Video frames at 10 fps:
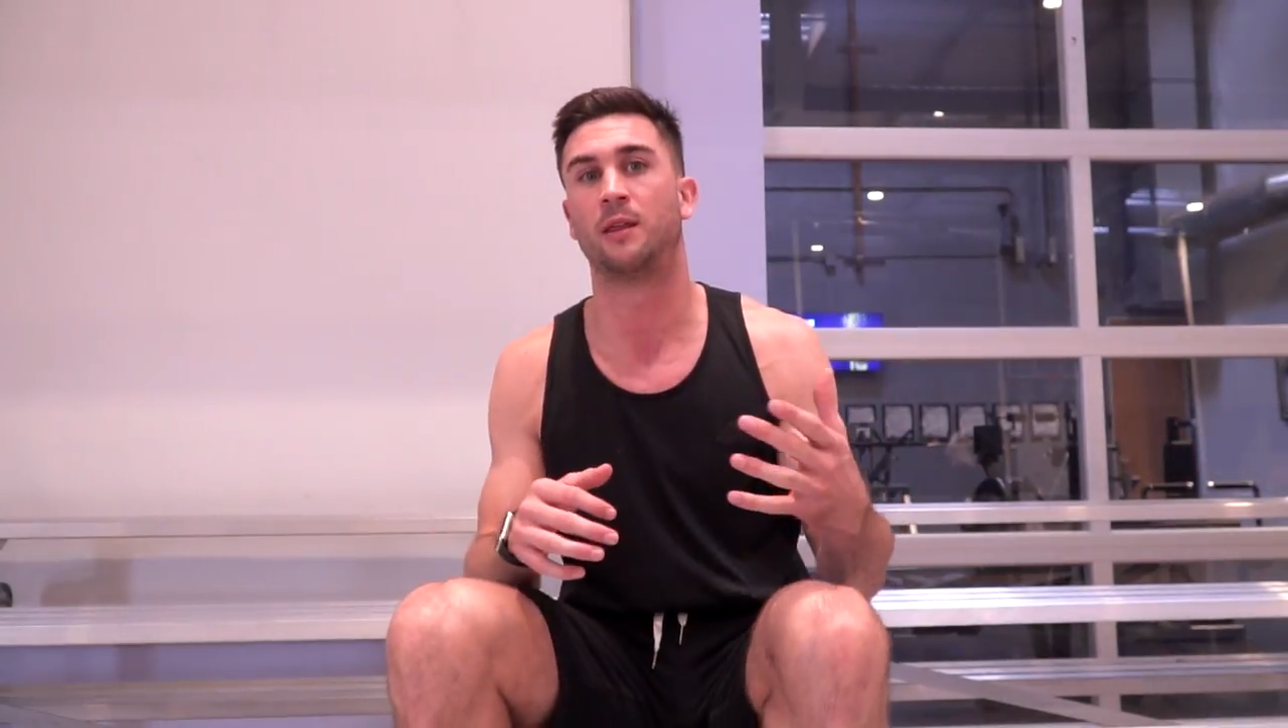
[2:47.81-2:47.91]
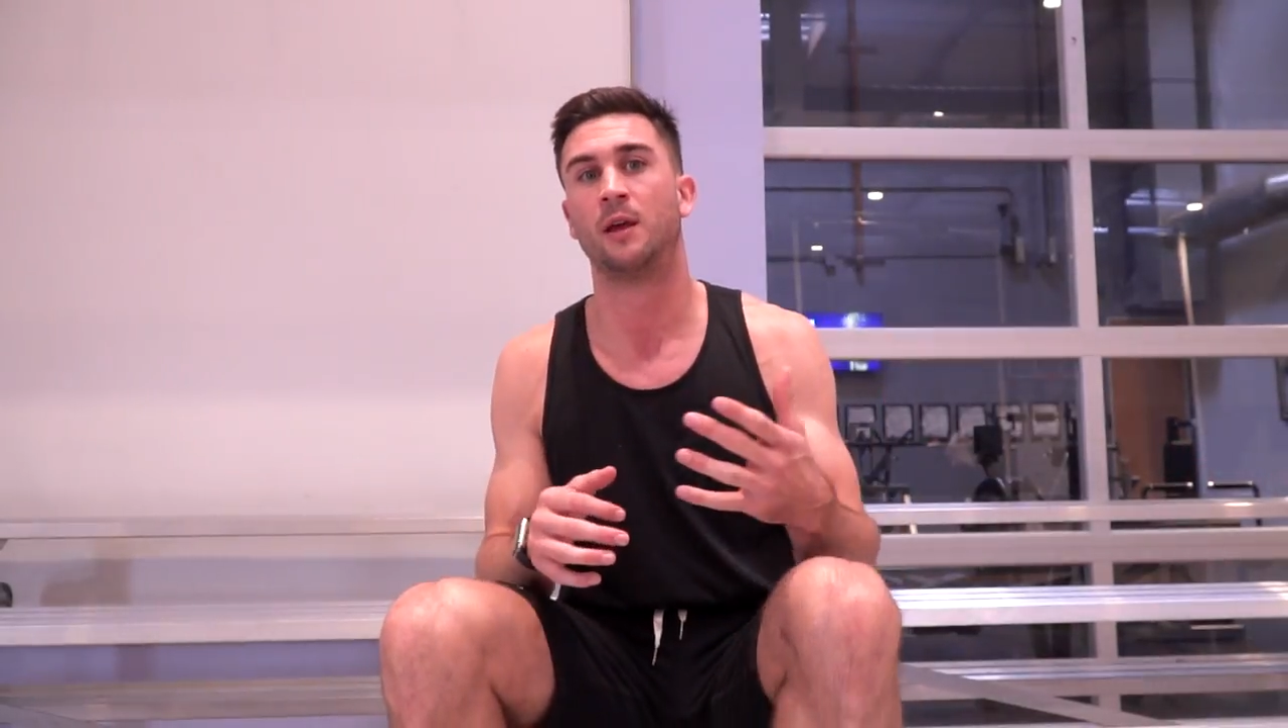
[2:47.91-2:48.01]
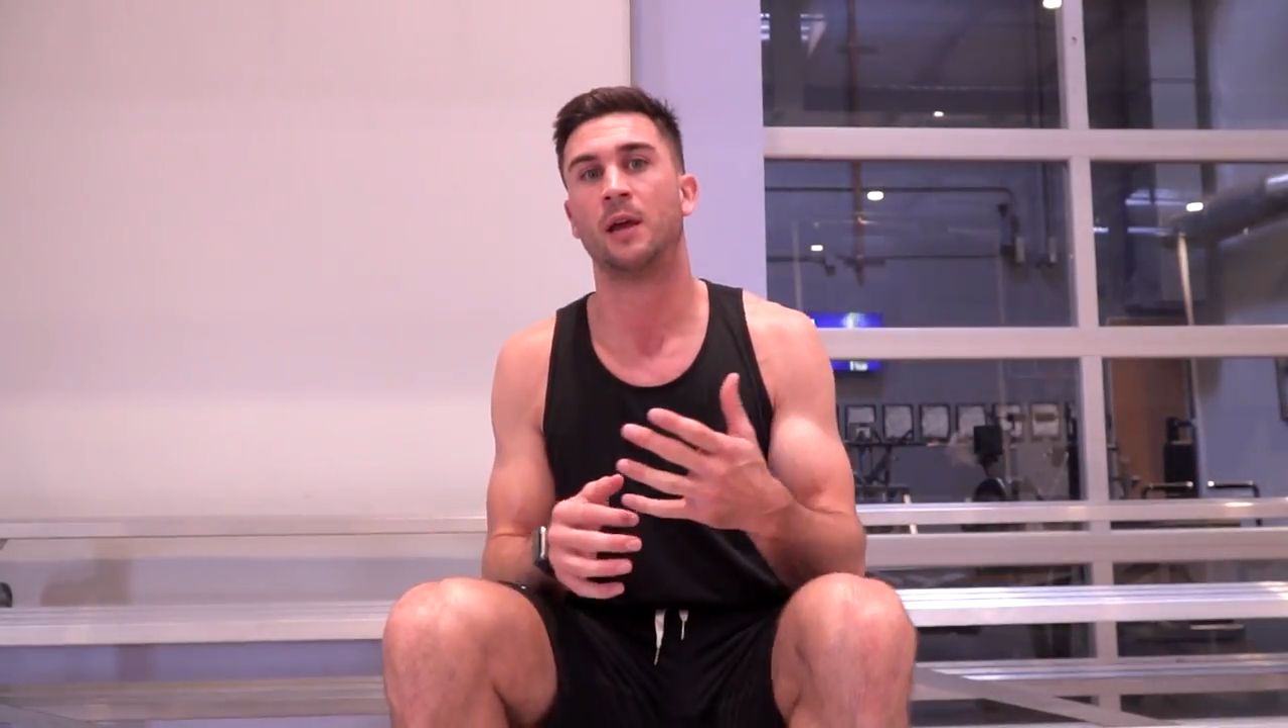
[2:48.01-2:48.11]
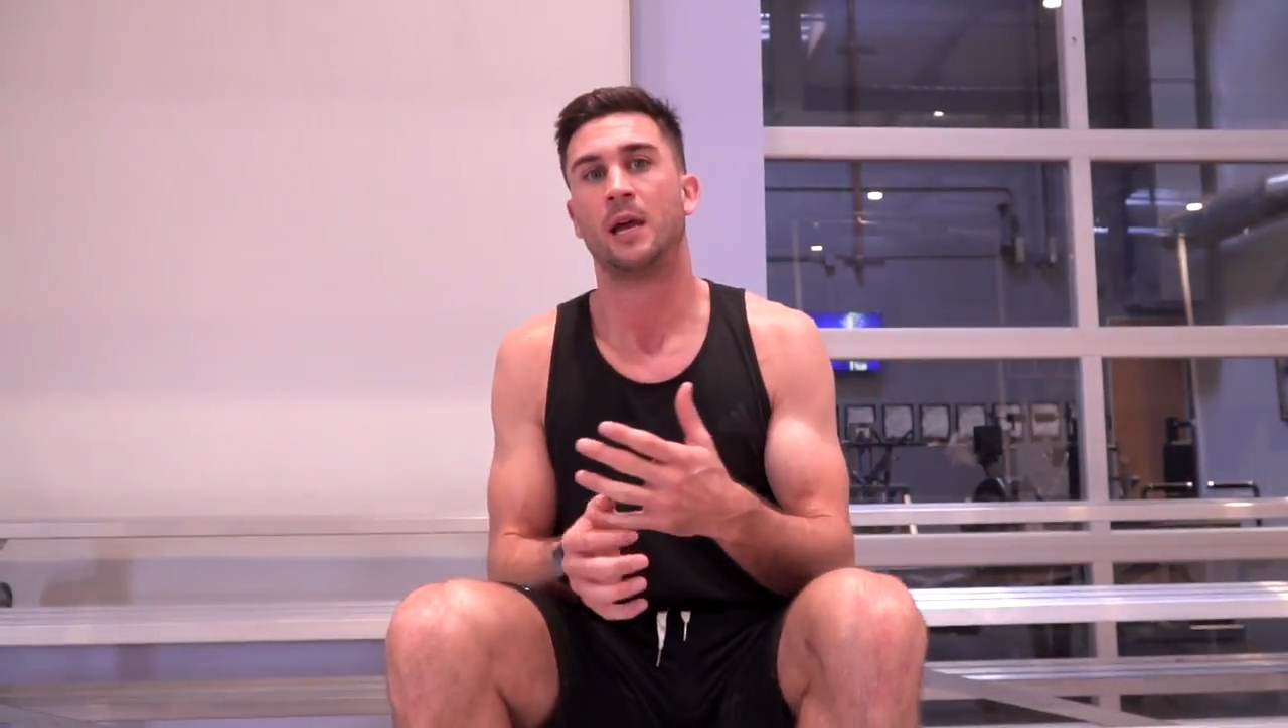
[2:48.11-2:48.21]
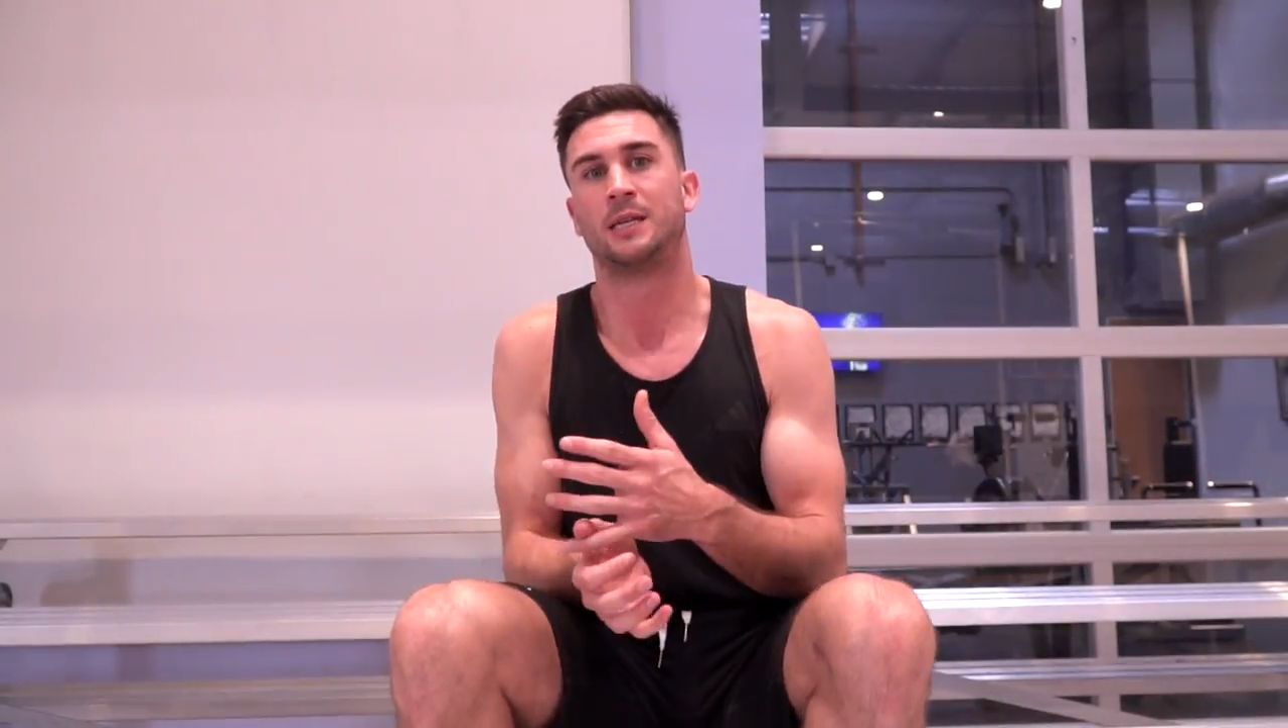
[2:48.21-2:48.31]

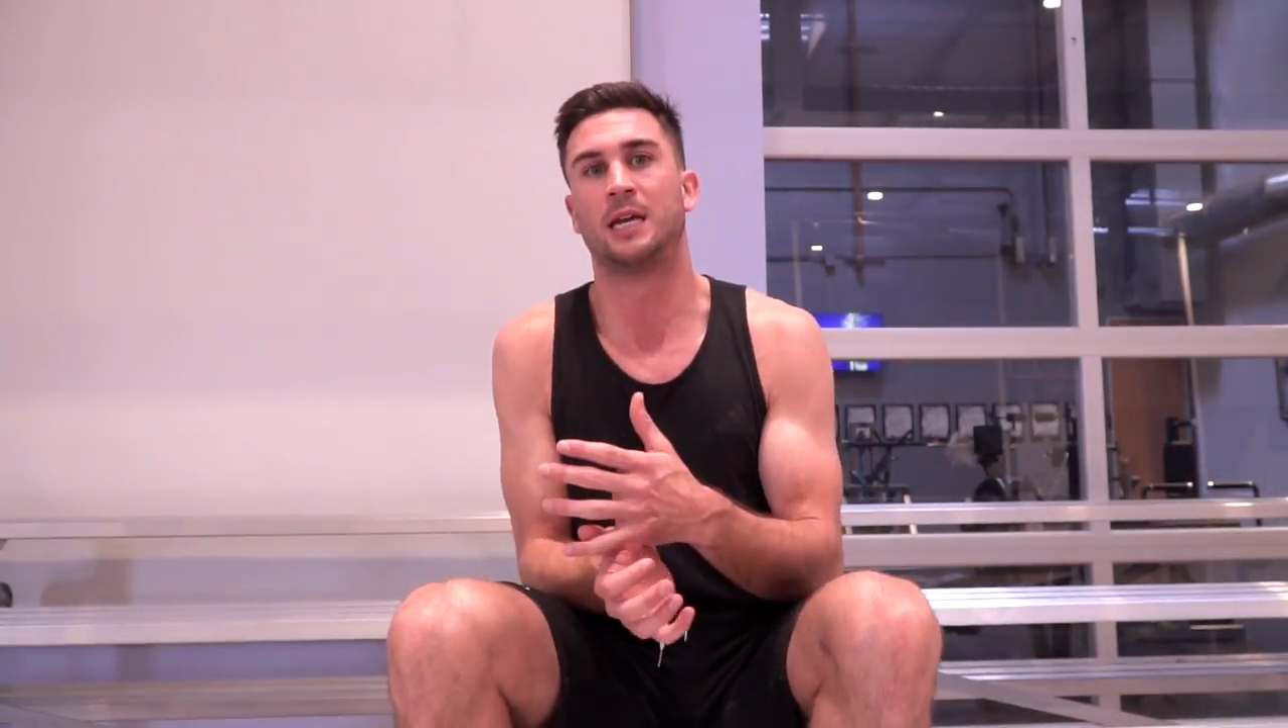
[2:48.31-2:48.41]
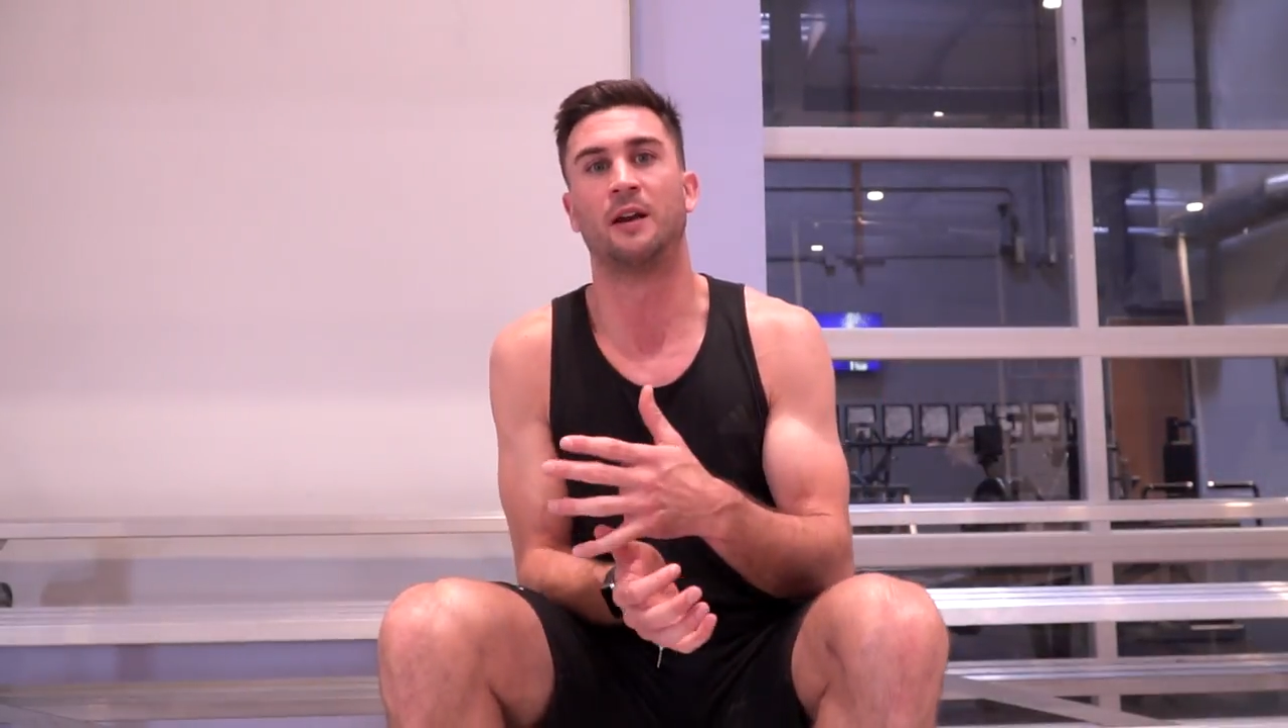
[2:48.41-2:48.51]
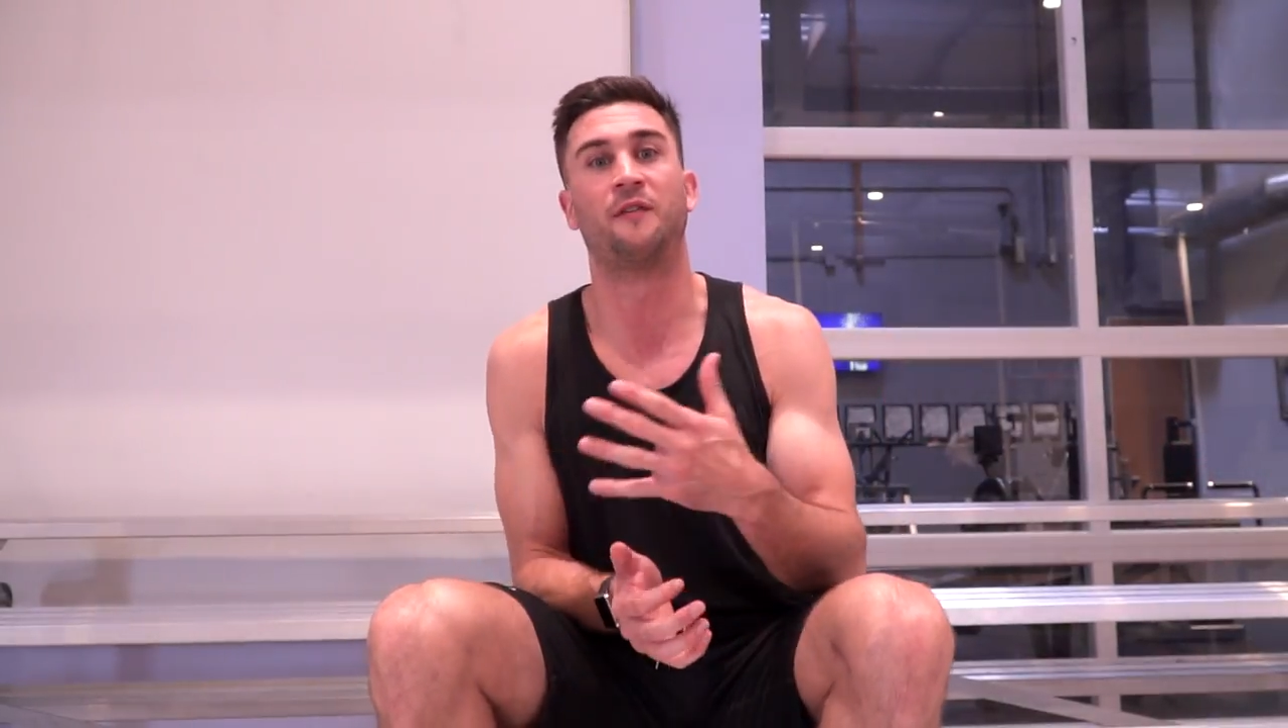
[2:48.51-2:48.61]
say,